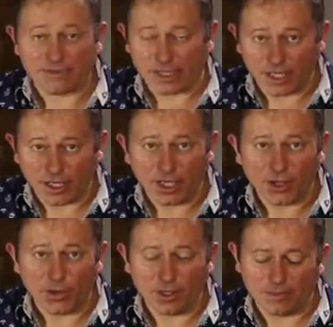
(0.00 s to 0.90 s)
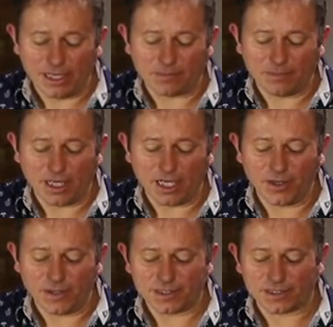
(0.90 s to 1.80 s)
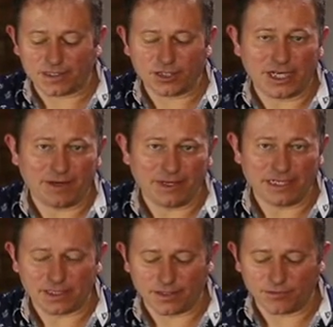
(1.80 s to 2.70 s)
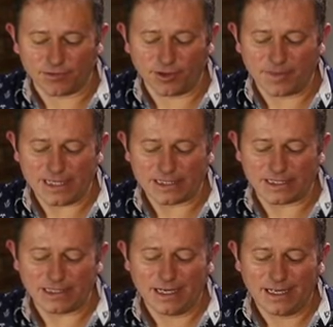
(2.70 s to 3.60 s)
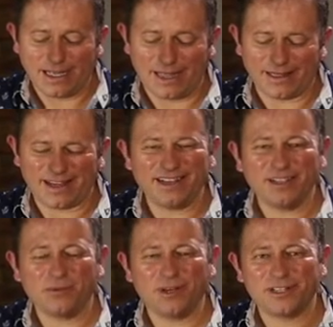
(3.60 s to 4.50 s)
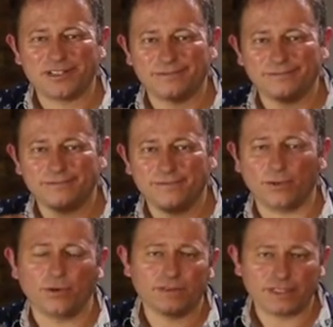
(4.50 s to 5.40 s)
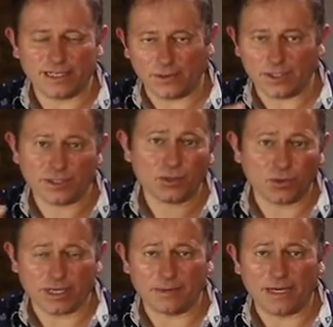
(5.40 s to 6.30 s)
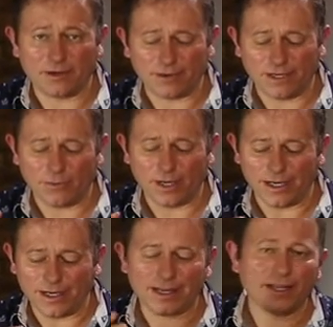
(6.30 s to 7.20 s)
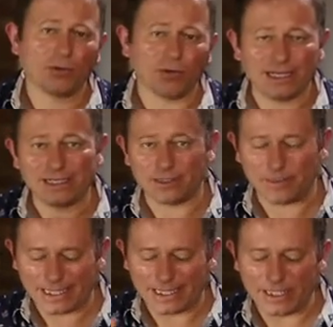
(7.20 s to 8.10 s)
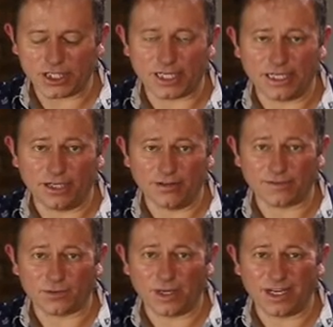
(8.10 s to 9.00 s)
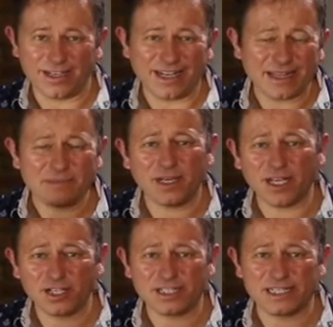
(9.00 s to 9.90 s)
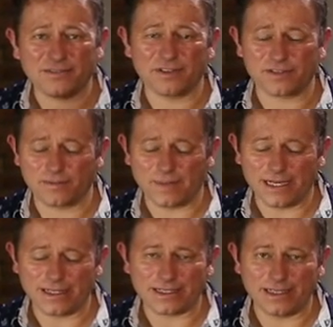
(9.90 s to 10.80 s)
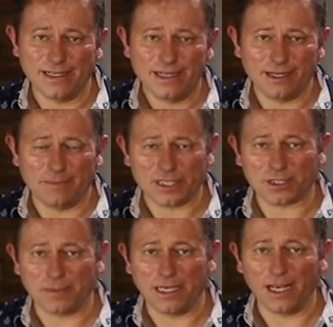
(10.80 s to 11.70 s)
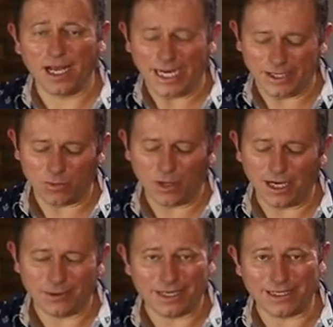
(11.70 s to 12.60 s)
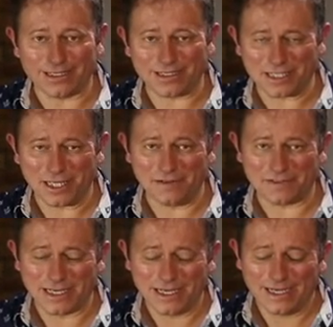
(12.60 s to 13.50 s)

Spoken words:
everything you know about Merlot. It's the cherries and the rubies and the kind of words that fall off the tongue when you're talking about red wine, and it can all get a little bit cliched after a while. And I think Merlot suffers from that. It's a much maligned wine when it deserves